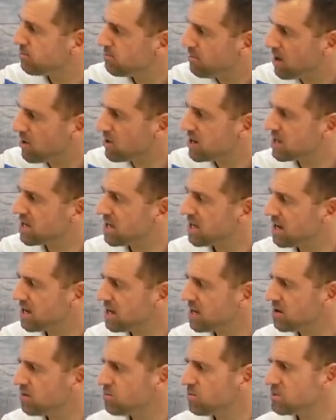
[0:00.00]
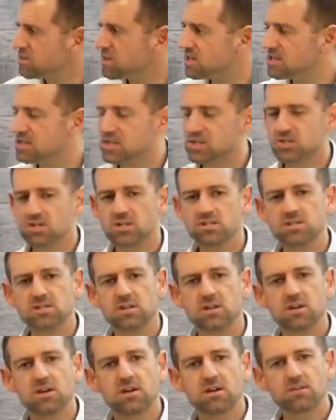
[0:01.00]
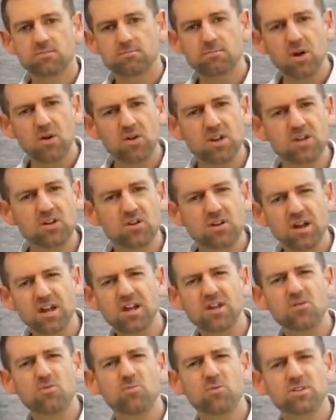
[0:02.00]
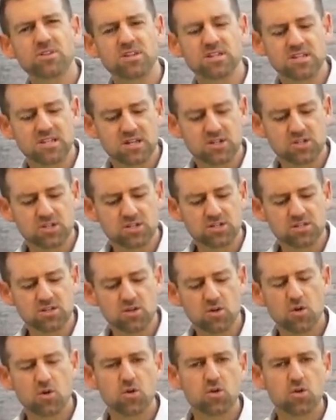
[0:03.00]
Mary, can I help with the dishes? Mary, could I help with the dishes?